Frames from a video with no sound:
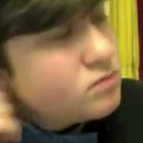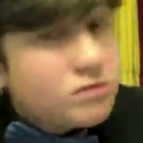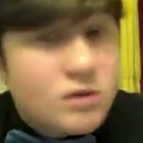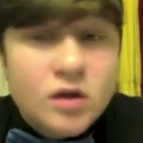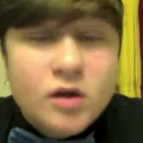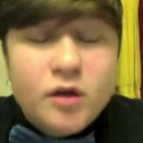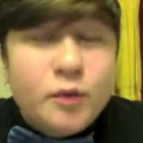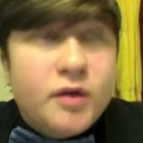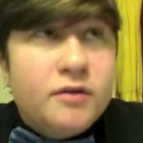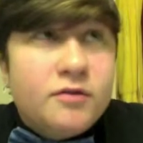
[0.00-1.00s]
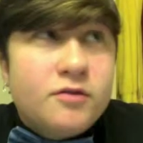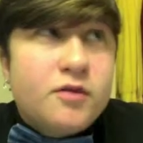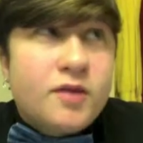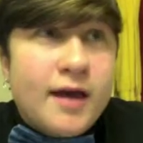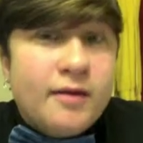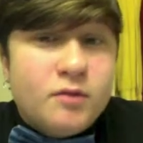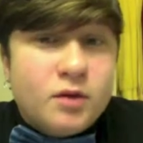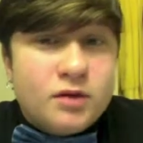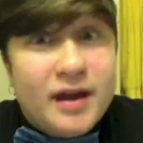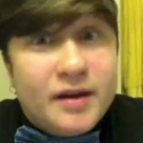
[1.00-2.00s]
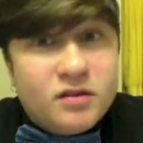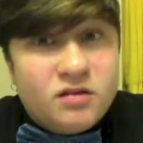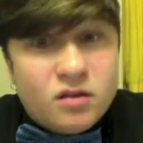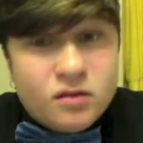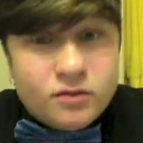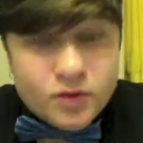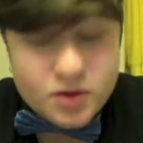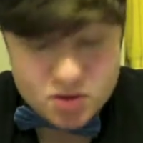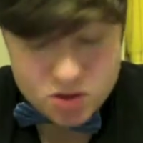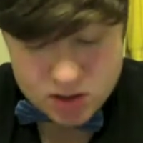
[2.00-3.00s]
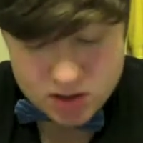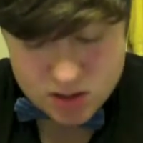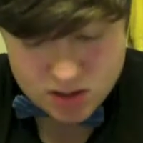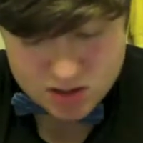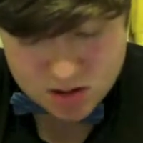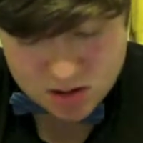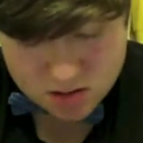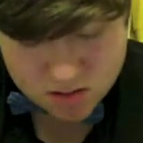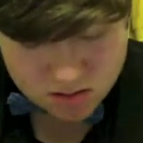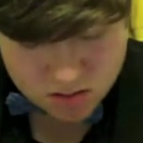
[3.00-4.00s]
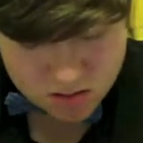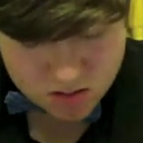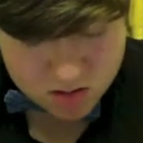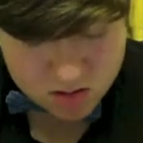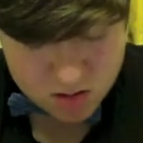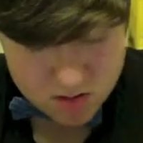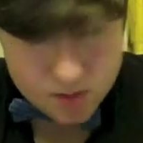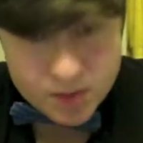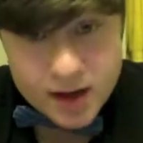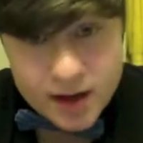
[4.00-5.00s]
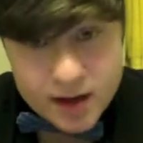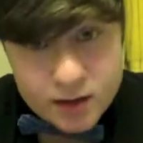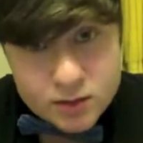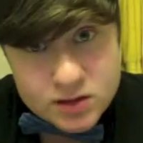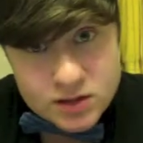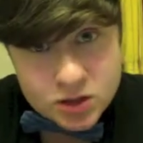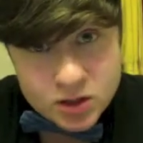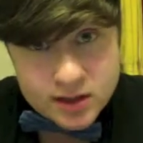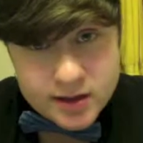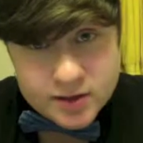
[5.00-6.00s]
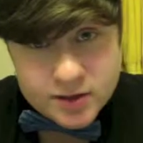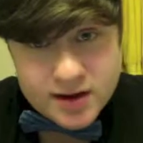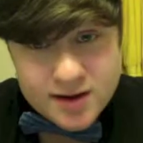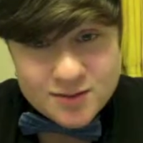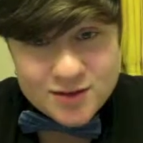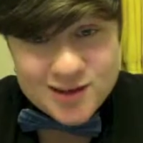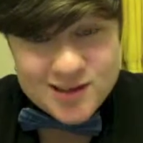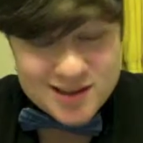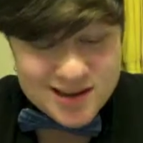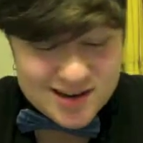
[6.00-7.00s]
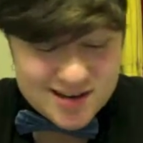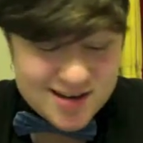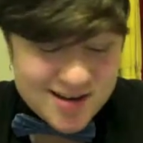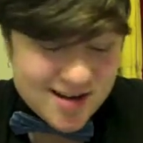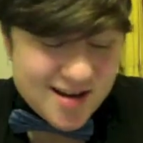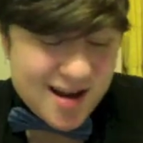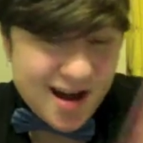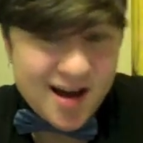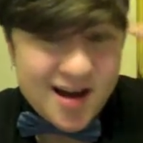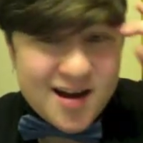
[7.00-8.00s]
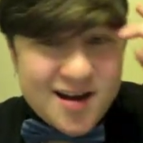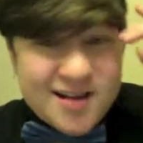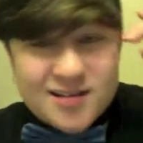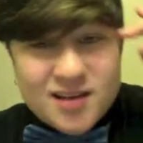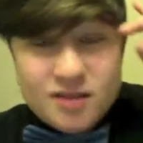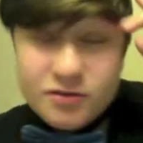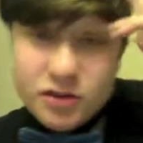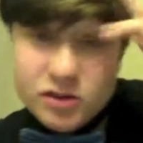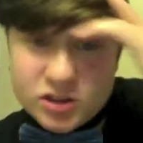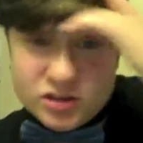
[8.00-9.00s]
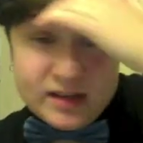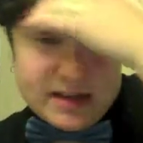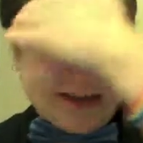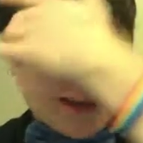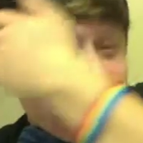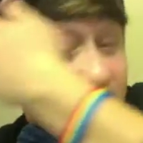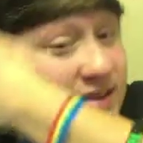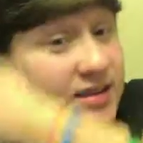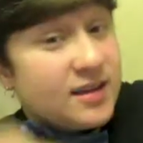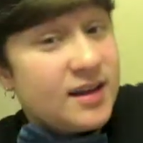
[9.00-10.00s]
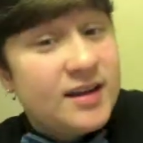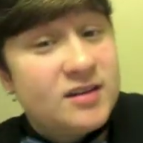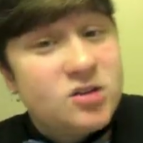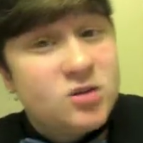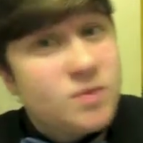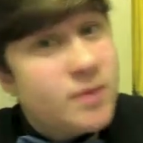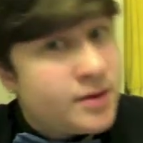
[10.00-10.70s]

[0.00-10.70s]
we have salad, well, lettuce in the fridge. I can eat that. I'm going to be hanging out with CJ later today. I'm really excited. I love her. She's fantastic, and she's one of my best friends.